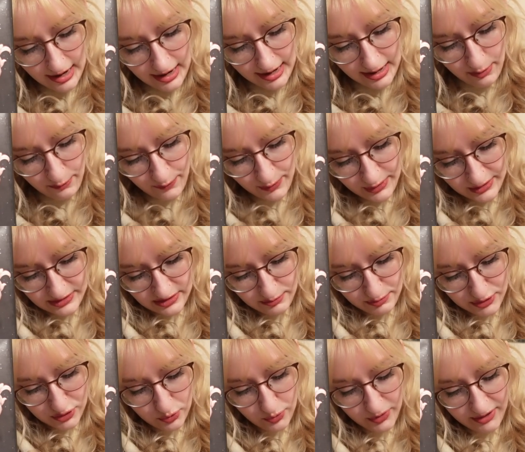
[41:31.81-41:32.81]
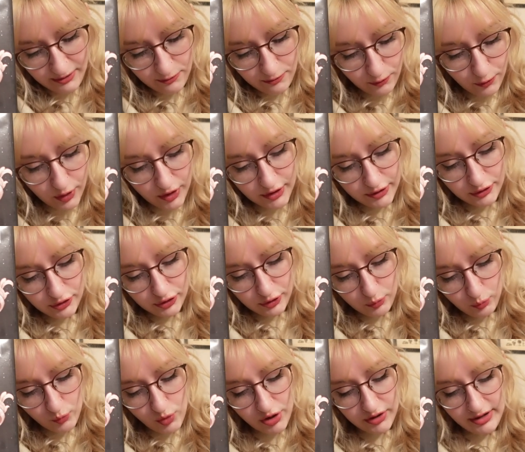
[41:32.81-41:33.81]
it was between
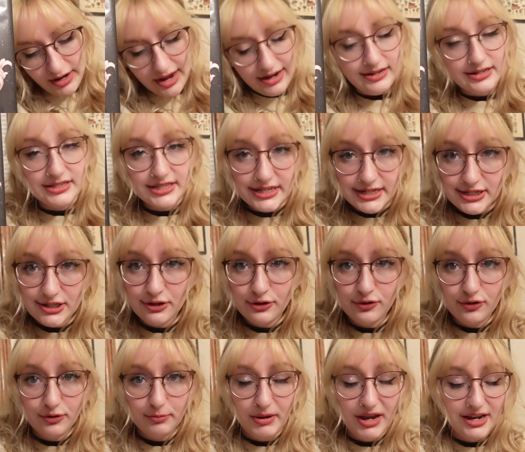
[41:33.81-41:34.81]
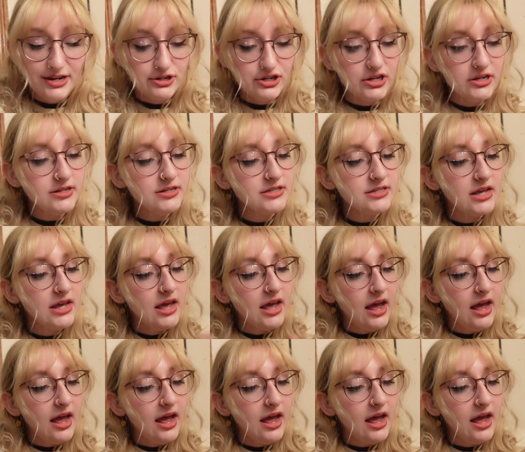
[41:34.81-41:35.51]
401 and 600 pages